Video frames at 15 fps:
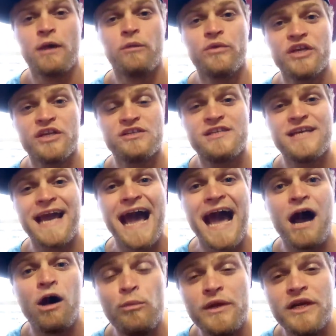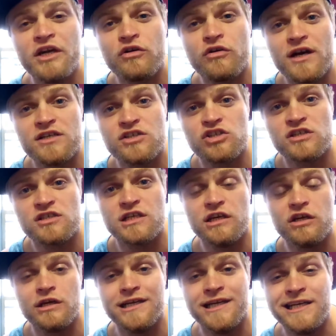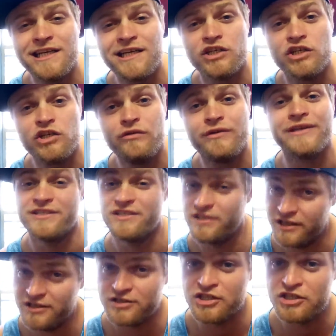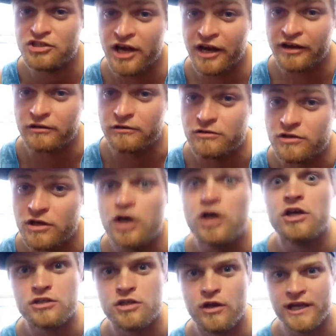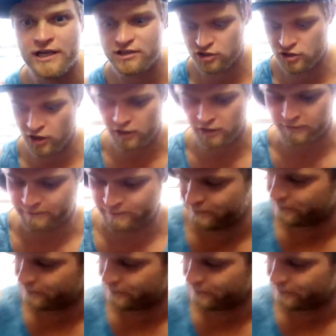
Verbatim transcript: We're going to see how many crunches Nicolene can do in 60 seconds. So let's start.